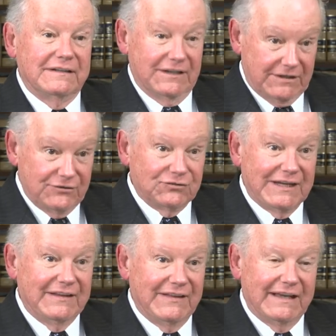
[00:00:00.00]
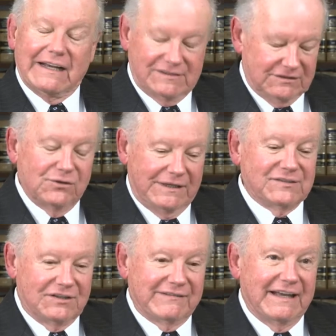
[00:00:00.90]
Now, you understand that? I said, Oh,
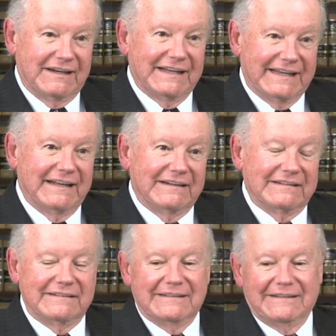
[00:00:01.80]
yes, I've got it. I get it.